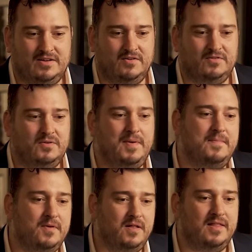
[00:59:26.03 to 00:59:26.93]
So
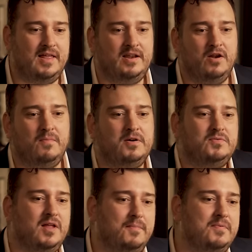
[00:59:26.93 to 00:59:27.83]
people, and then, you know, books
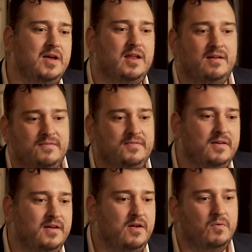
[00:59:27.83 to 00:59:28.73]
will help you kind of,
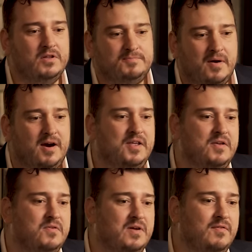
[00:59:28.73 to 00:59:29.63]
will inspire
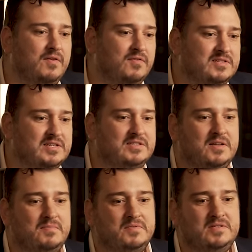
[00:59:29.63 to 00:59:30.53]
you, give you different
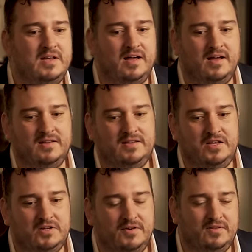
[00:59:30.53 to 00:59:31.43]
systems,
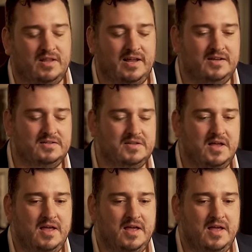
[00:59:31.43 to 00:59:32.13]
teach you different things.